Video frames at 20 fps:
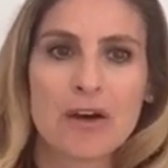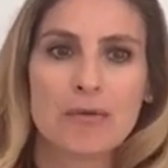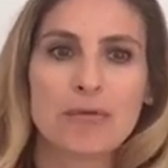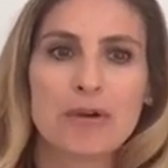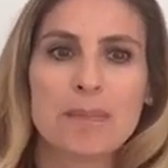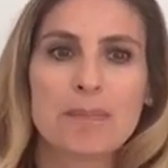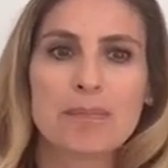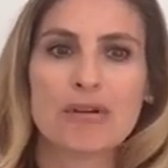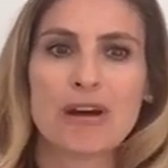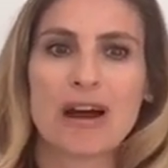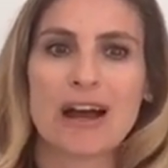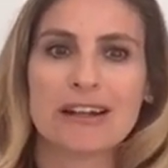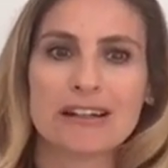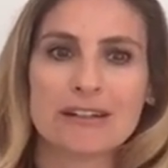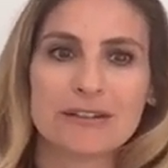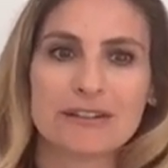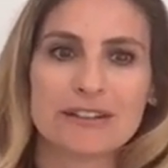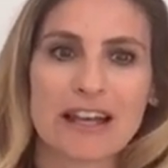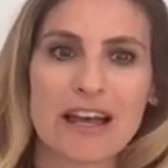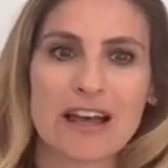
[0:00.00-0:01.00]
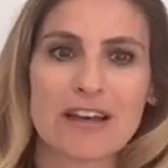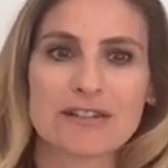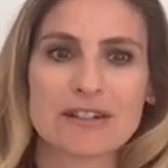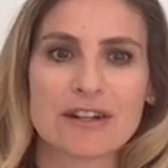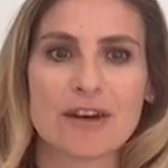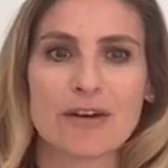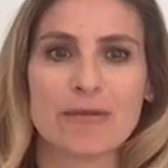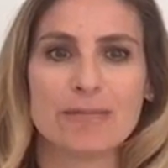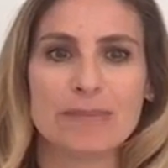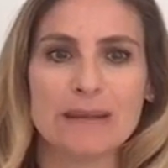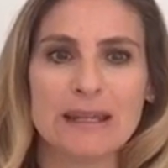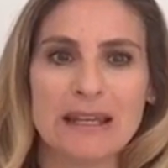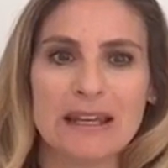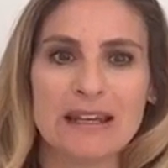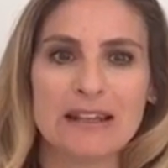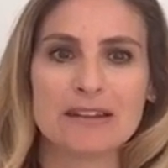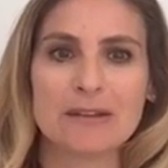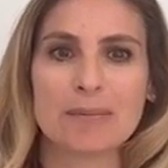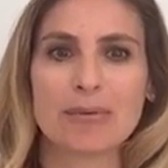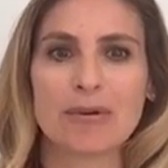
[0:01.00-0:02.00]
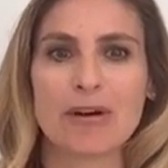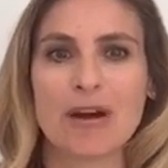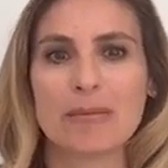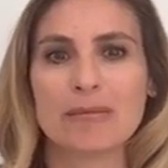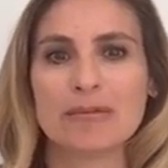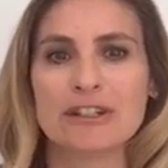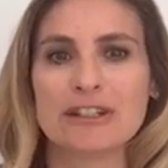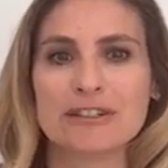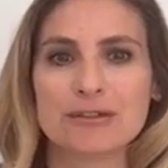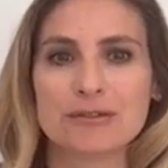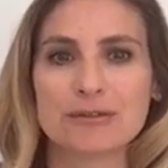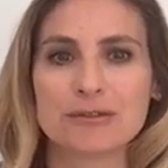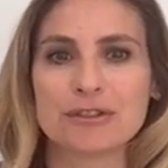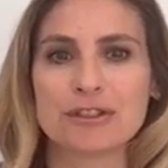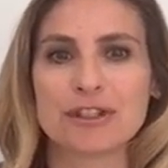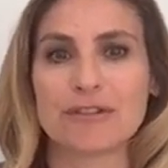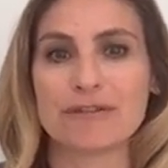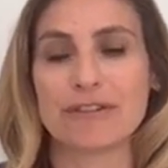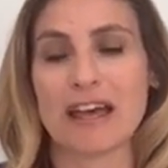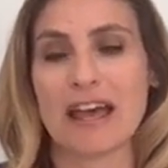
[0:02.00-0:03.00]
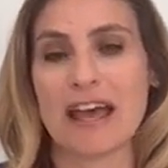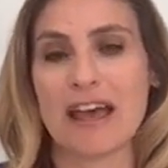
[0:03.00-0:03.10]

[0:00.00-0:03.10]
We pride ourselves on being the primary source of